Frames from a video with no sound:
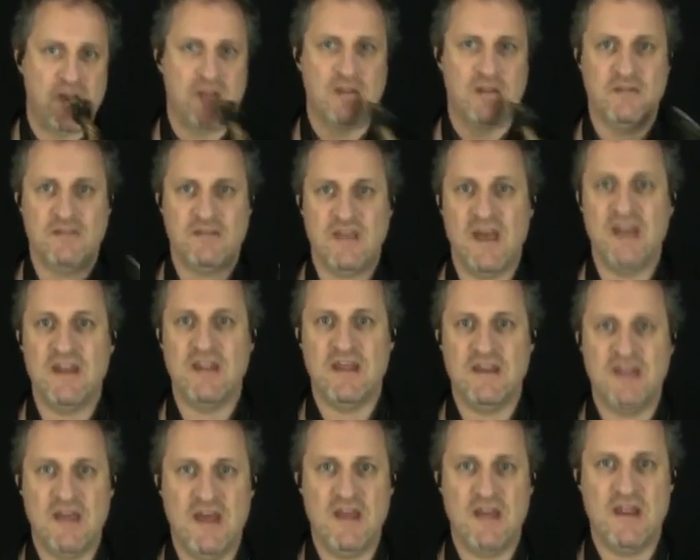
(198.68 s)
Da da
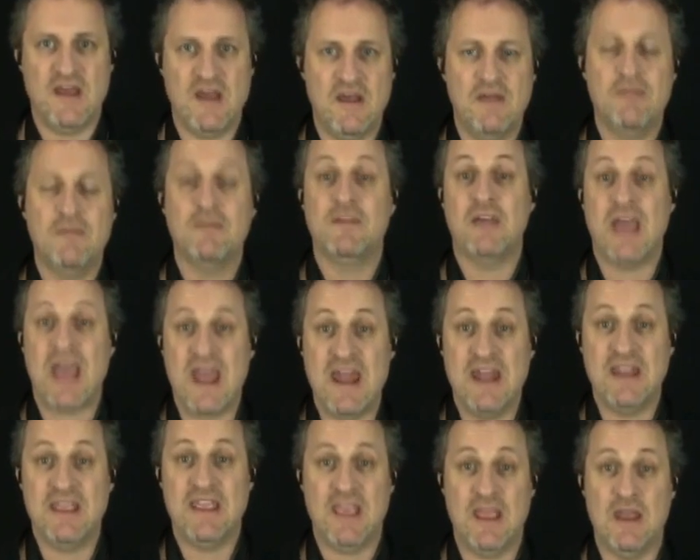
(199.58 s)
da da. And
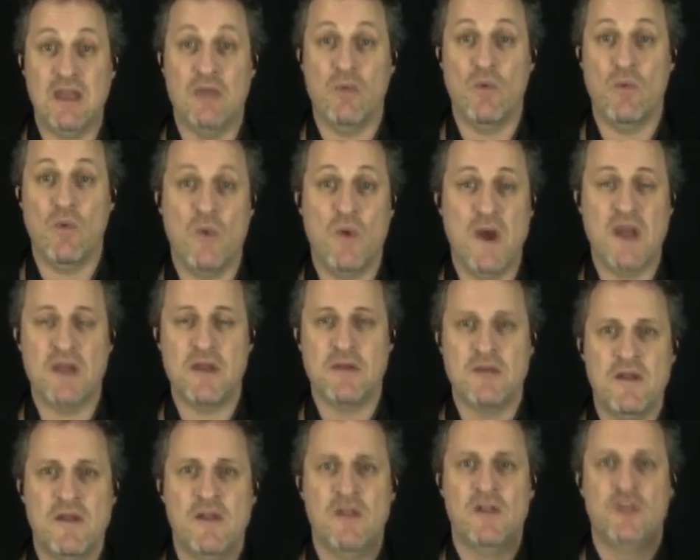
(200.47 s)
again, 1,
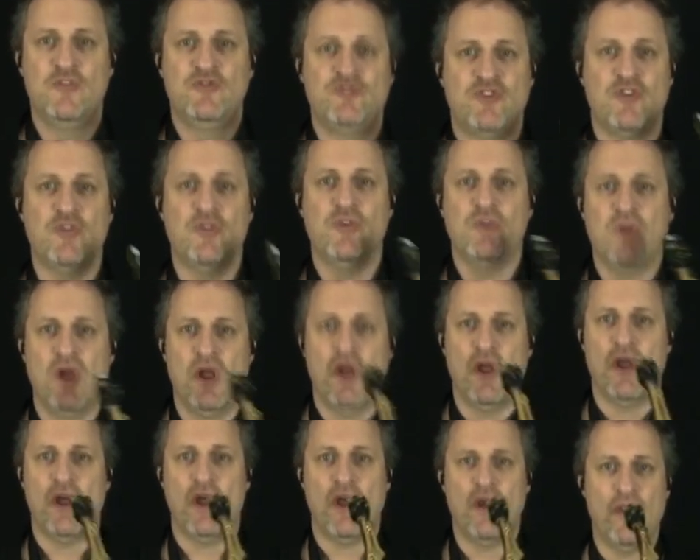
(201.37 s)
2,
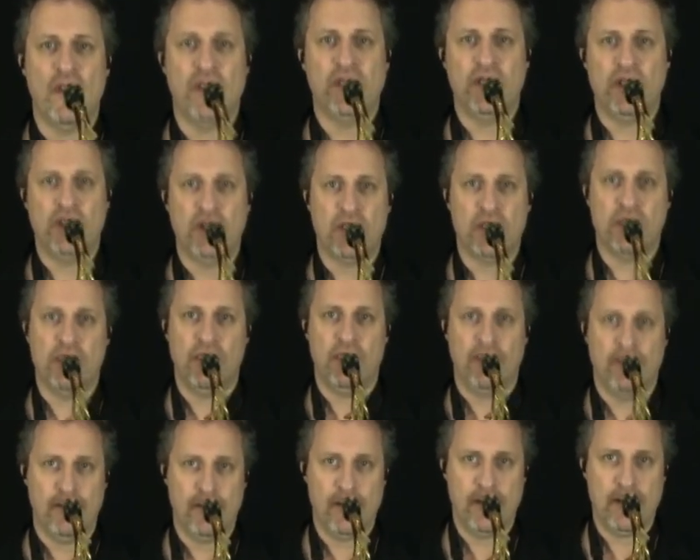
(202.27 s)
1, 2,
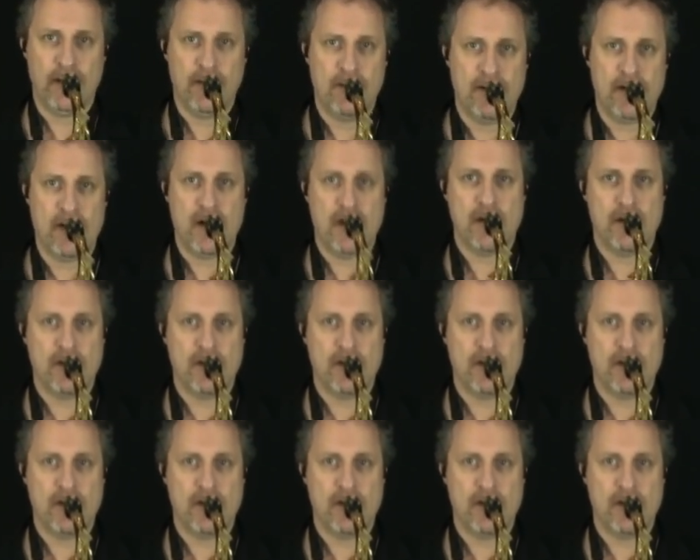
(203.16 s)
3, 4.